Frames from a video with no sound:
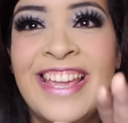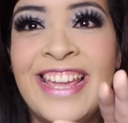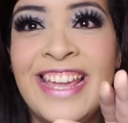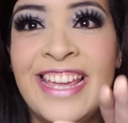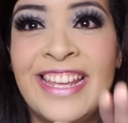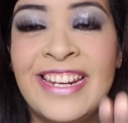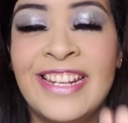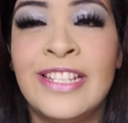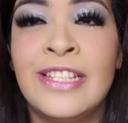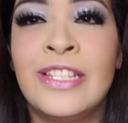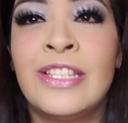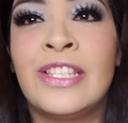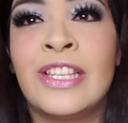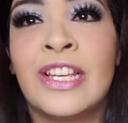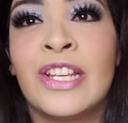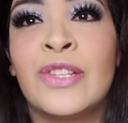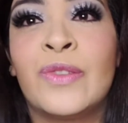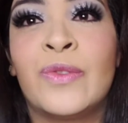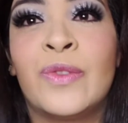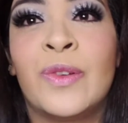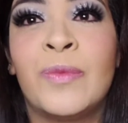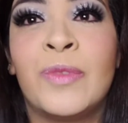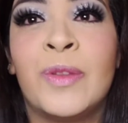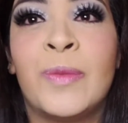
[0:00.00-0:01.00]
It is
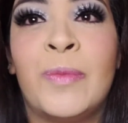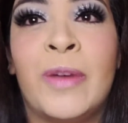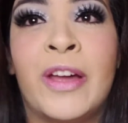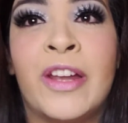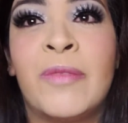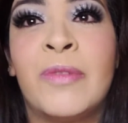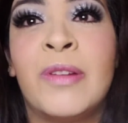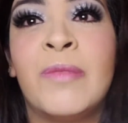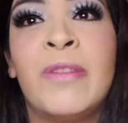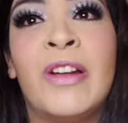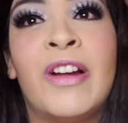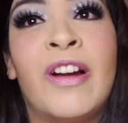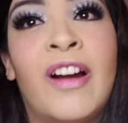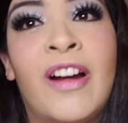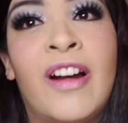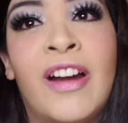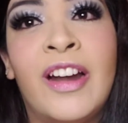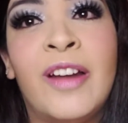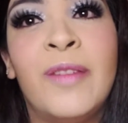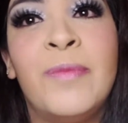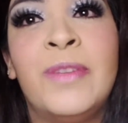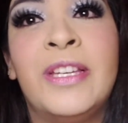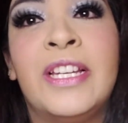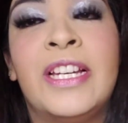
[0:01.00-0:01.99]
just from the bottom of my
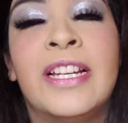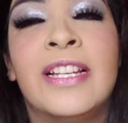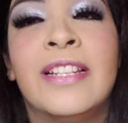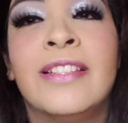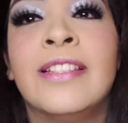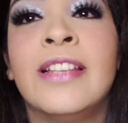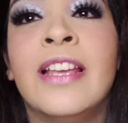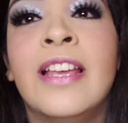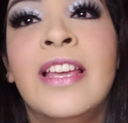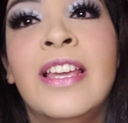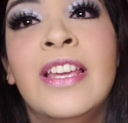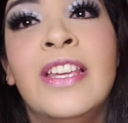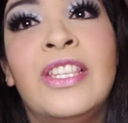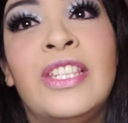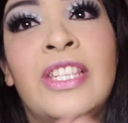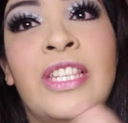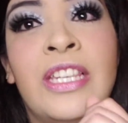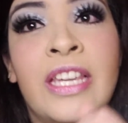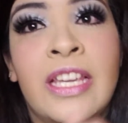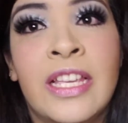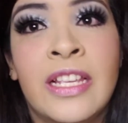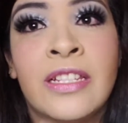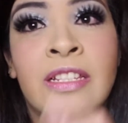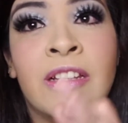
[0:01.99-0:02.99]
heart, because
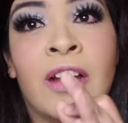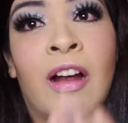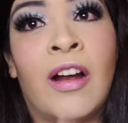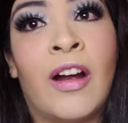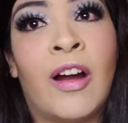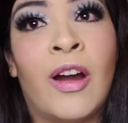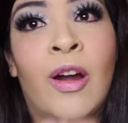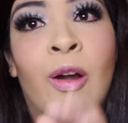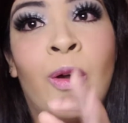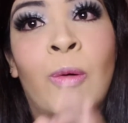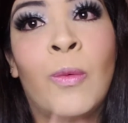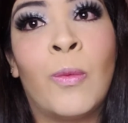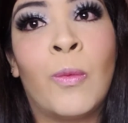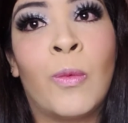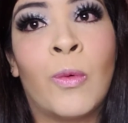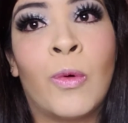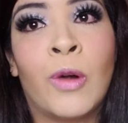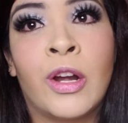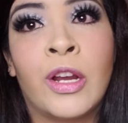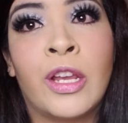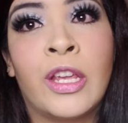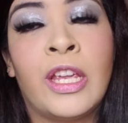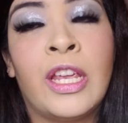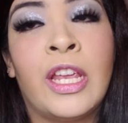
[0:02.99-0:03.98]
she is a
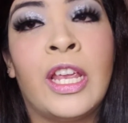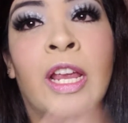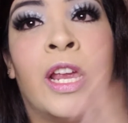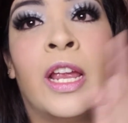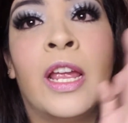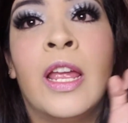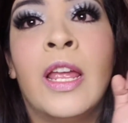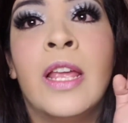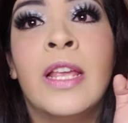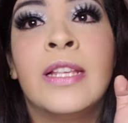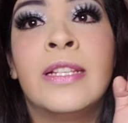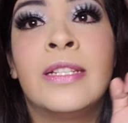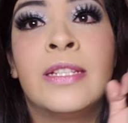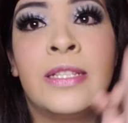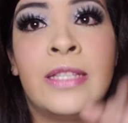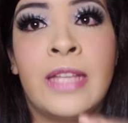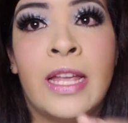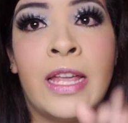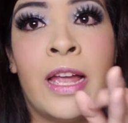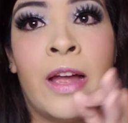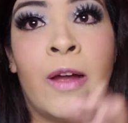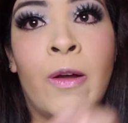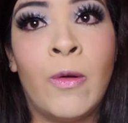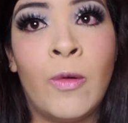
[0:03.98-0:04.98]
hardworking
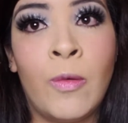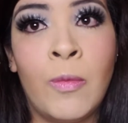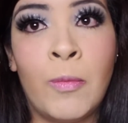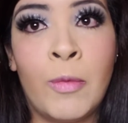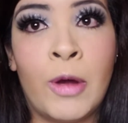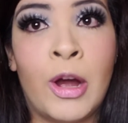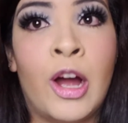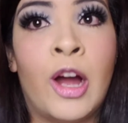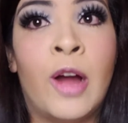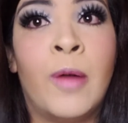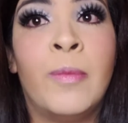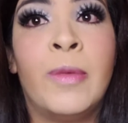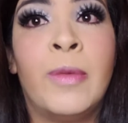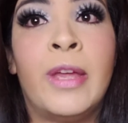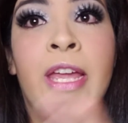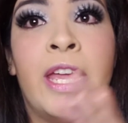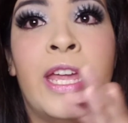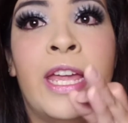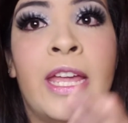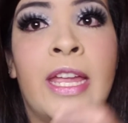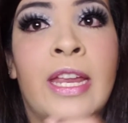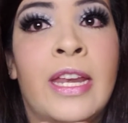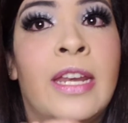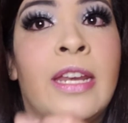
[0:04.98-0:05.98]
stay-at-home mom,
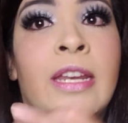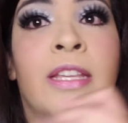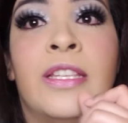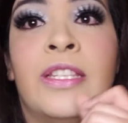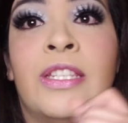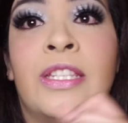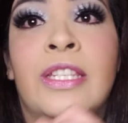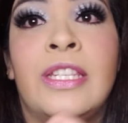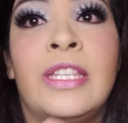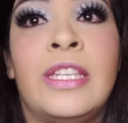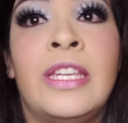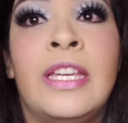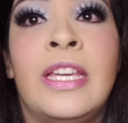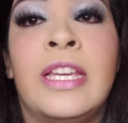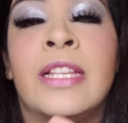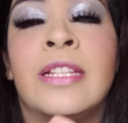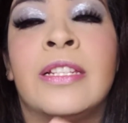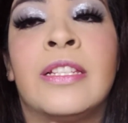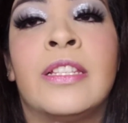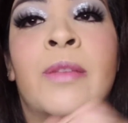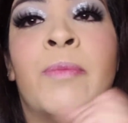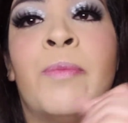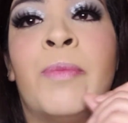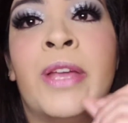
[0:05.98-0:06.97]
and she
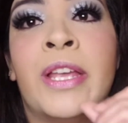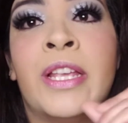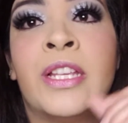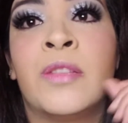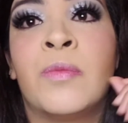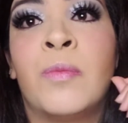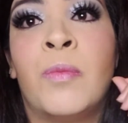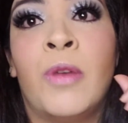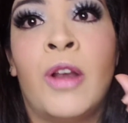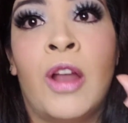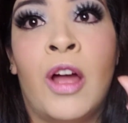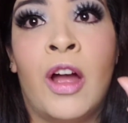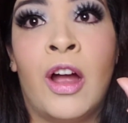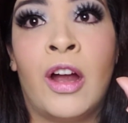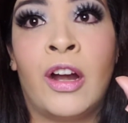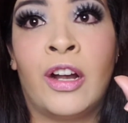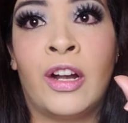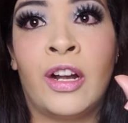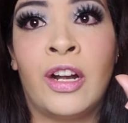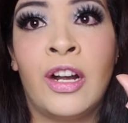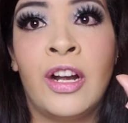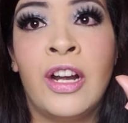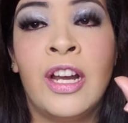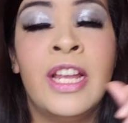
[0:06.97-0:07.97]
is the best
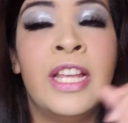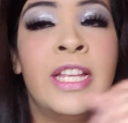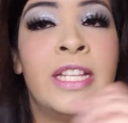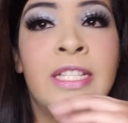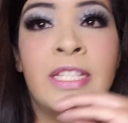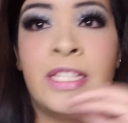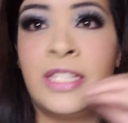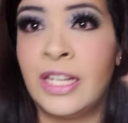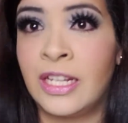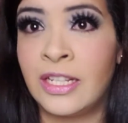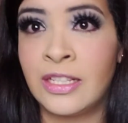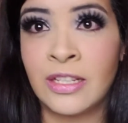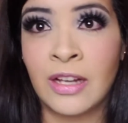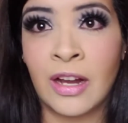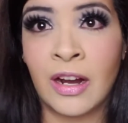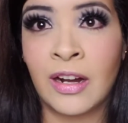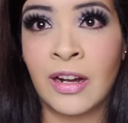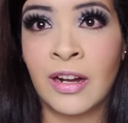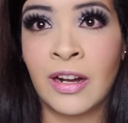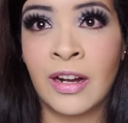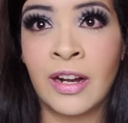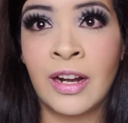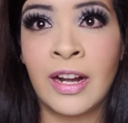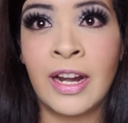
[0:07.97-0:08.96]
blogger,
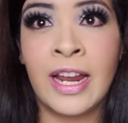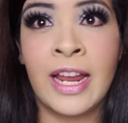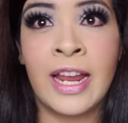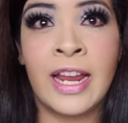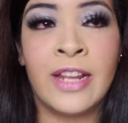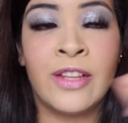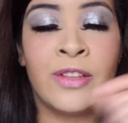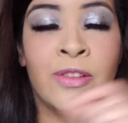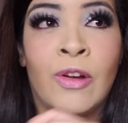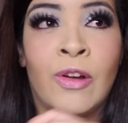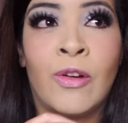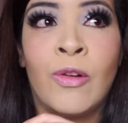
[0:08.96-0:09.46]
TikToker, and